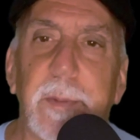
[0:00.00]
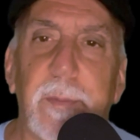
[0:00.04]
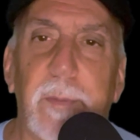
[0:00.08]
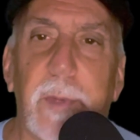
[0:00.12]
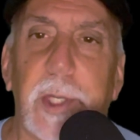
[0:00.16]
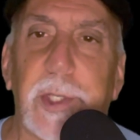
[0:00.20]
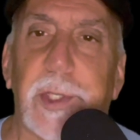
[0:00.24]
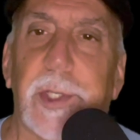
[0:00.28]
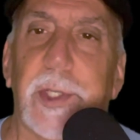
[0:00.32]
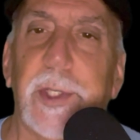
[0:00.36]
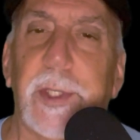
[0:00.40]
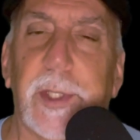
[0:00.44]

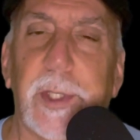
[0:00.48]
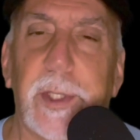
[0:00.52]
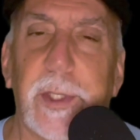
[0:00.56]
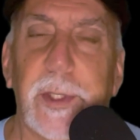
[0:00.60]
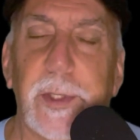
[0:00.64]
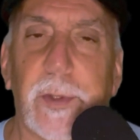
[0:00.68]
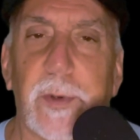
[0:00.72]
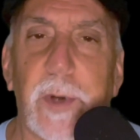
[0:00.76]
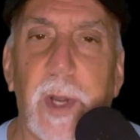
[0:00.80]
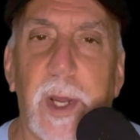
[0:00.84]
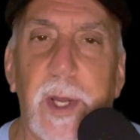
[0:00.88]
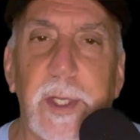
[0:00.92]
much into the
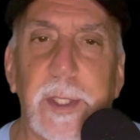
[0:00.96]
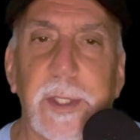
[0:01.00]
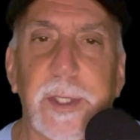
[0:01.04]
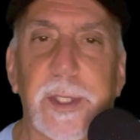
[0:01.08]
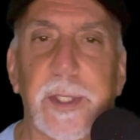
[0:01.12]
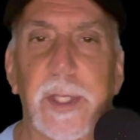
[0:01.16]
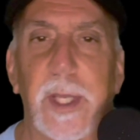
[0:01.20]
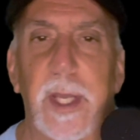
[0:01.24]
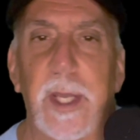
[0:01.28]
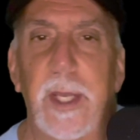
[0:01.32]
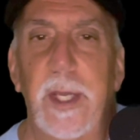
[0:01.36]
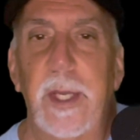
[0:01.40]

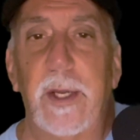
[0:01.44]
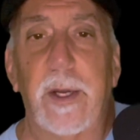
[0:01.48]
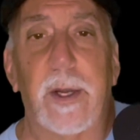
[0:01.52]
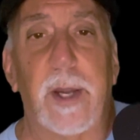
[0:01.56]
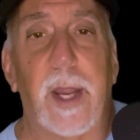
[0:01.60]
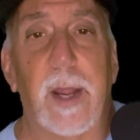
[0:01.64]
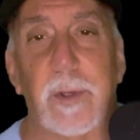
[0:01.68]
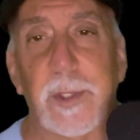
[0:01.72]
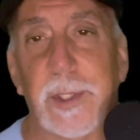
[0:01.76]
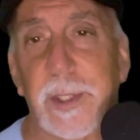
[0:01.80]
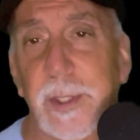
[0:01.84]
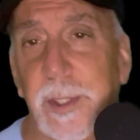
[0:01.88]
drugs. Or
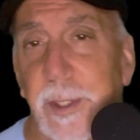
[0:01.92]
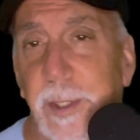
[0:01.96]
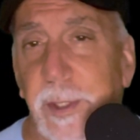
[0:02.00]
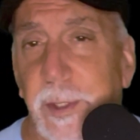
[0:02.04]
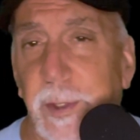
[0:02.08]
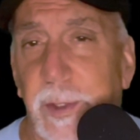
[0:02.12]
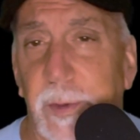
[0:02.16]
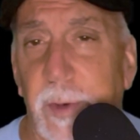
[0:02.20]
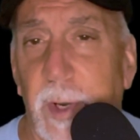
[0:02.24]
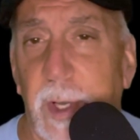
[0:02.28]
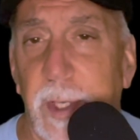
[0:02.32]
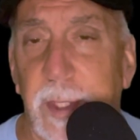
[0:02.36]
I wasn't into
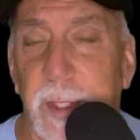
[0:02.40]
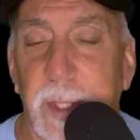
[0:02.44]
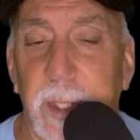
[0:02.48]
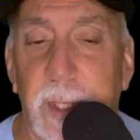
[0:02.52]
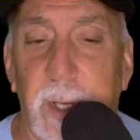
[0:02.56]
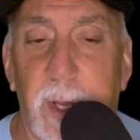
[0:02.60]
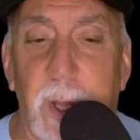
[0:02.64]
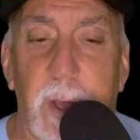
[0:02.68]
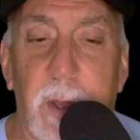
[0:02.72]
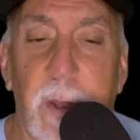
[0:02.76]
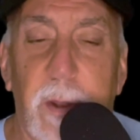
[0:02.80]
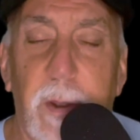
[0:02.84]
drugs at
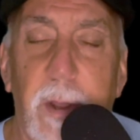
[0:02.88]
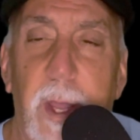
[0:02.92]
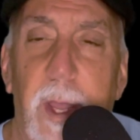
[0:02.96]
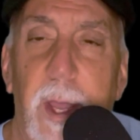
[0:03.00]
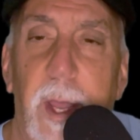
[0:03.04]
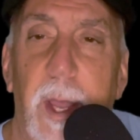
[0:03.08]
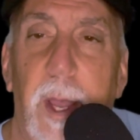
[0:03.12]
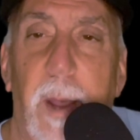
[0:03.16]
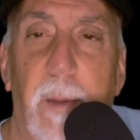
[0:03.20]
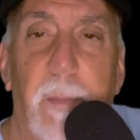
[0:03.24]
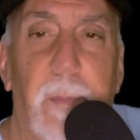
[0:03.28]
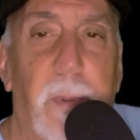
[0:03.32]
all,
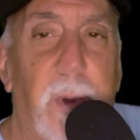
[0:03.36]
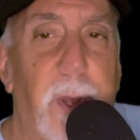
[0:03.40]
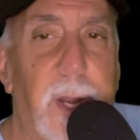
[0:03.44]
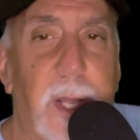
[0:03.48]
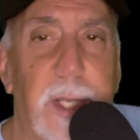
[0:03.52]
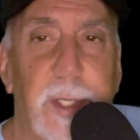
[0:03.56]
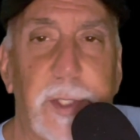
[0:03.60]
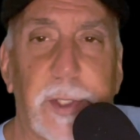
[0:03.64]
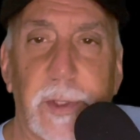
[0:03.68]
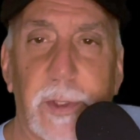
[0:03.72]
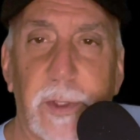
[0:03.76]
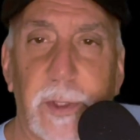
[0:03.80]
but
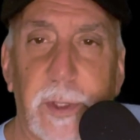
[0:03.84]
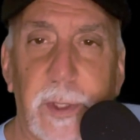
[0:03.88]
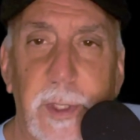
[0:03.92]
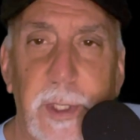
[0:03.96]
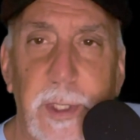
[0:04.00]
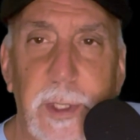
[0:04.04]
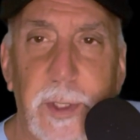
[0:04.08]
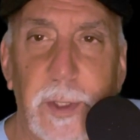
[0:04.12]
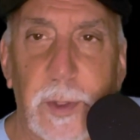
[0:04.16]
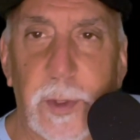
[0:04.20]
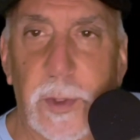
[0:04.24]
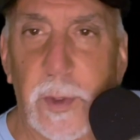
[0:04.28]
I sure
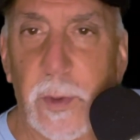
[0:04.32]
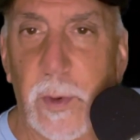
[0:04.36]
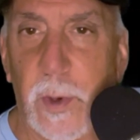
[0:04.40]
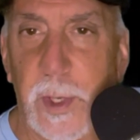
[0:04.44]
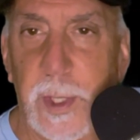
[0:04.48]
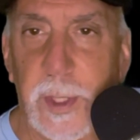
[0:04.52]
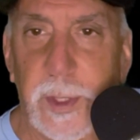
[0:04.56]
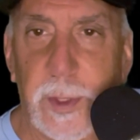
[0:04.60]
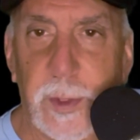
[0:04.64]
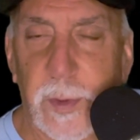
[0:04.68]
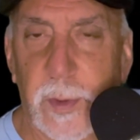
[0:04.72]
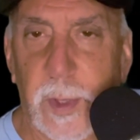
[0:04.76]

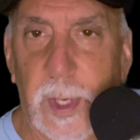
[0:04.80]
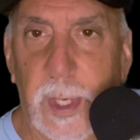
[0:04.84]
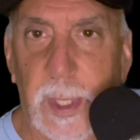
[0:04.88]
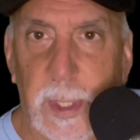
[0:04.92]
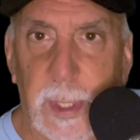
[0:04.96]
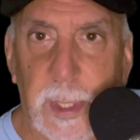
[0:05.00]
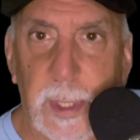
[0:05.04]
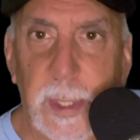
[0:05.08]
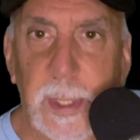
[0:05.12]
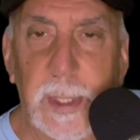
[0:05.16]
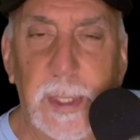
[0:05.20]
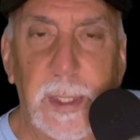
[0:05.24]
enjoyed
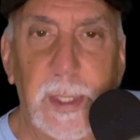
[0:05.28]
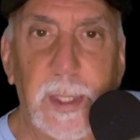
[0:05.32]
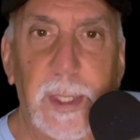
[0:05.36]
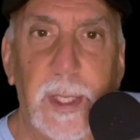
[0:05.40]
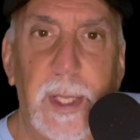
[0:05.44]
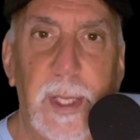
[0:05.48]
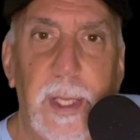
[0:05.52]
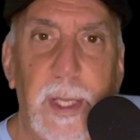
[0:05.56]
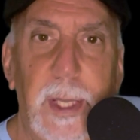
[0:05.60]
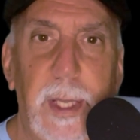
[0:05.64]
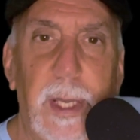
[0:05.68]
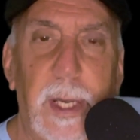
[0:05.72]
drinking.
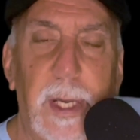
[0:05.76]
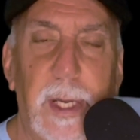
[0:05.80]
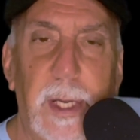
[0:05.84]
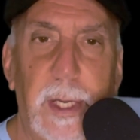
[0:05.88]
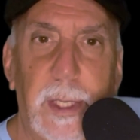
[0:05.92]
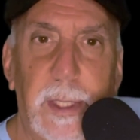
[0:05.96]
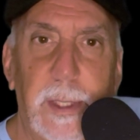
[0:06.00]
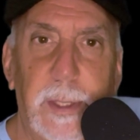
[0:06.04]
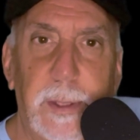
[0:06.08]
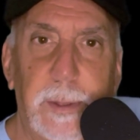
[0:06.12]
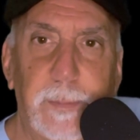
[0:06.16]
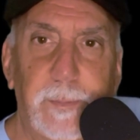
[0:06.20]

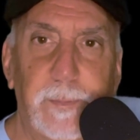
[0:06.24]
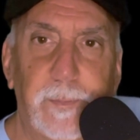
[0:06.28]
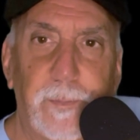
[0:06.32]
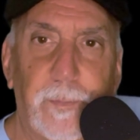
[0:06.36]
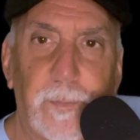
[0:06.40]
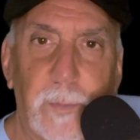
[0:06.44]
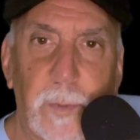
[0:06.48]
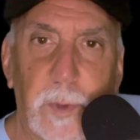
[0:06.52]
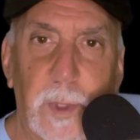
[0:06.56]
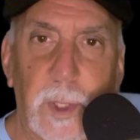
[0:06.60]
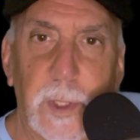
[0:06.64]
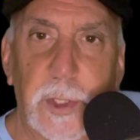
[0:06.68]

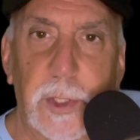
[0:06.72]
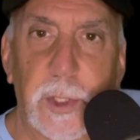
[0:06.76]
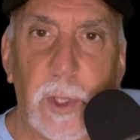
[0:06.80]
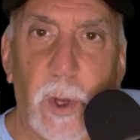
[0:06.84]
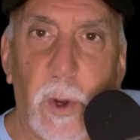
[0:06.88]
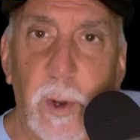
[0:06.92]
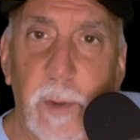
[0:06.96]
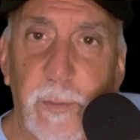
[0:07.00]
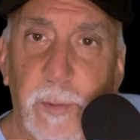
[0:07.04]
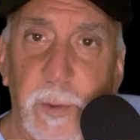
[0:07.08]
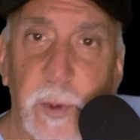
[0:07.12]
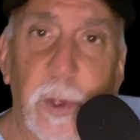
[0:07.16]

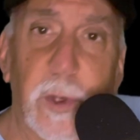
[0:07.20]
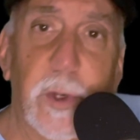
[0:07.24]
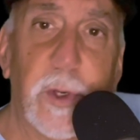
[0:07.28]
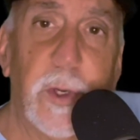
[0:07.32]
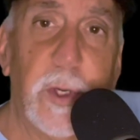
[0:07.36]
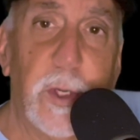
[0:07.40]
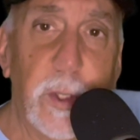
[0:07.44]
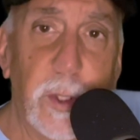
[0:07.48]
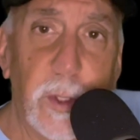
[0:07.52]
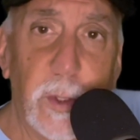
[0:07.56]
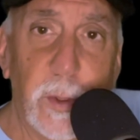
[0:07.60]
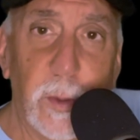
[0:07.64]
So if you're
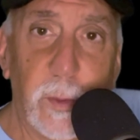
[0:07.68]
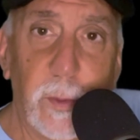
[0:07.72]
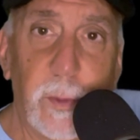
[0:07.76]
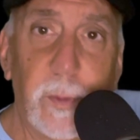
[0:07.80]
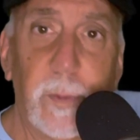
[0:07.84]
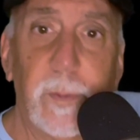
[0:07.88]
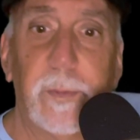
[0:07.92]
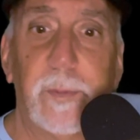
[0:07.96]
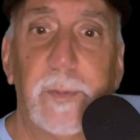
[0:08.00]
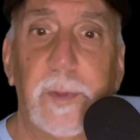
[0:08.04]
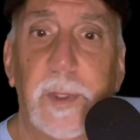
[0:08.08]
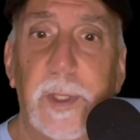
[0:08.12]

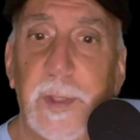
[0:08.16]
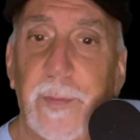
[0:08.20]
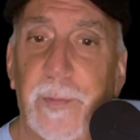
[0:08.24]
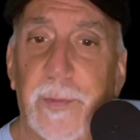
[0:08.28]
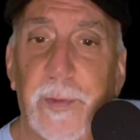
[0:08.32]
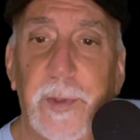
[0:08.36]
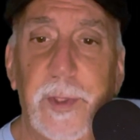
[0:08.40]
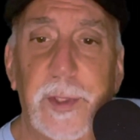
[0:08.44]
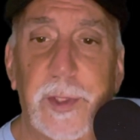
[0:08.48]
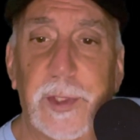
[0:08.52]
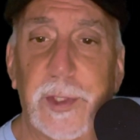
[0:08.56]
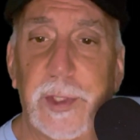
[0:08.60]
new, and if
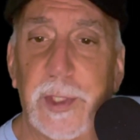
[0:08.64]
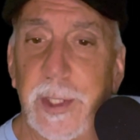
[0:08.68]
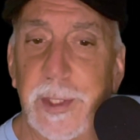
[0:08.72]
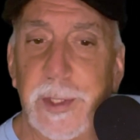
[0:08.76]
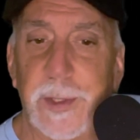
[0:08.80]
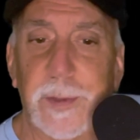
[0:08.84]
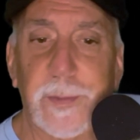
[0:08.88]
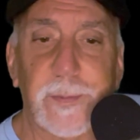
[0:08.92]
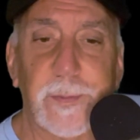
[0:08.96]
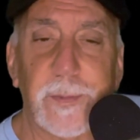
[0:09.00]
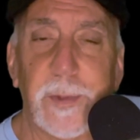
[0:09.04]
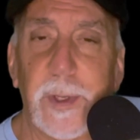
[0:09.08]
you
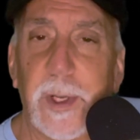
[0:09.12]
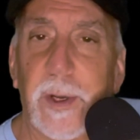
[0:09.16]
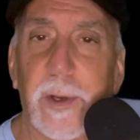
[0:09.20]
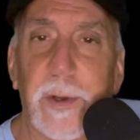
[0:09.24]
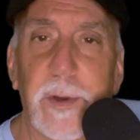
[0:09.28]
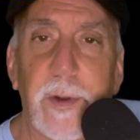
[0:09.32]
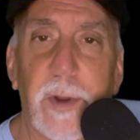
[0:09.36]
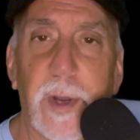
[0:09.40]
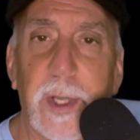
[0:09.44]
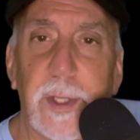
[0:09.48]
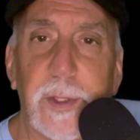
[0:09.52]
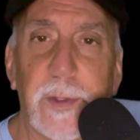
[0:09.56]
just,
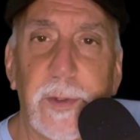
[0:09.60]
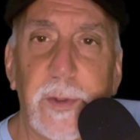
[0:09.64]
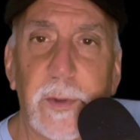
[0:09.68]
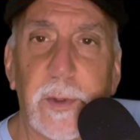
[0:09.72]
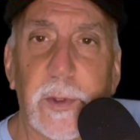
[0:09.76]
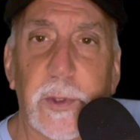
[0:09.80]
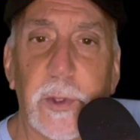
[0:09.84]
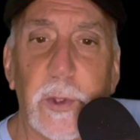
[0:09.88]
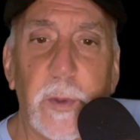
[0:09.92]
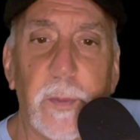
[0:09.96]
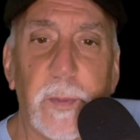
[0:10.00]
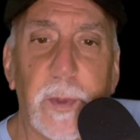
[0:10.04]
you're on
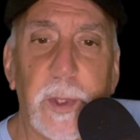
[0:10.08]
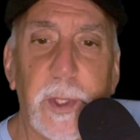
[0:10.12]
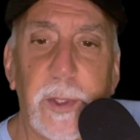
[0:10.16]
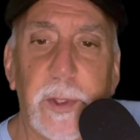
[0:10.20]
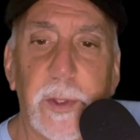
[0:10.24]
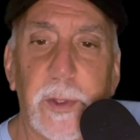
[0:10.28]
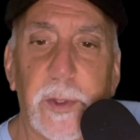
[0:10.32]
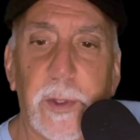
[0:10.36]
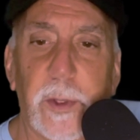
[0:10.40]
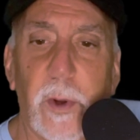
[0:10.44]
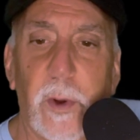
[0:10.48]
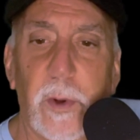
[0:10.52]
YouTube and
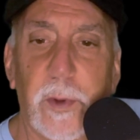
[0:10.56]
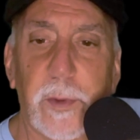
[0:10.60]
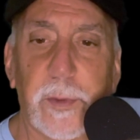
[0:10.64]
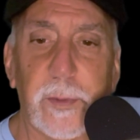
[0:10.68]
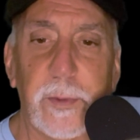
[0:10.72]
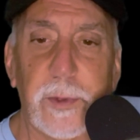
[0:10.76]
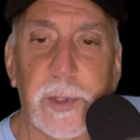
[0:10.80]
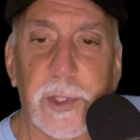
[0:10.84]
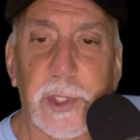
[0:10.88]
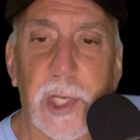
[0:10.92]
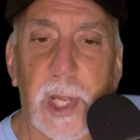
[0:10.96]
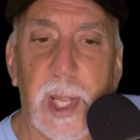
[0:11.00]
you're going
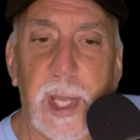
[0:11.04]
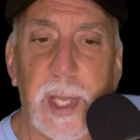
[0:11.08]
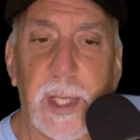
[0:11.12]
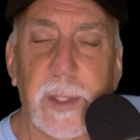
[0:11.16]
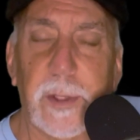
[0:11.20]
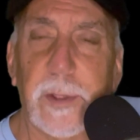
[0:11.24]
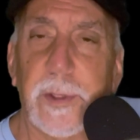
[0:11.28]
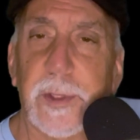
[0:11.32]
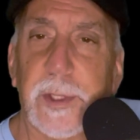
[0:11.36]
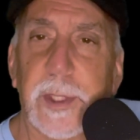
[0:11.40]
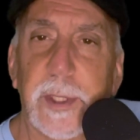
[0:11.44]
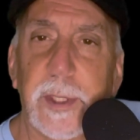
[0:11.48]
through
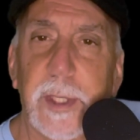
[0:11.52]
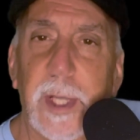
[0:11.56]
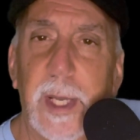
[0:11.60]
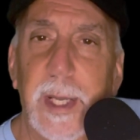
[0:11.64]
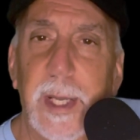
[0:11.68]
channels and,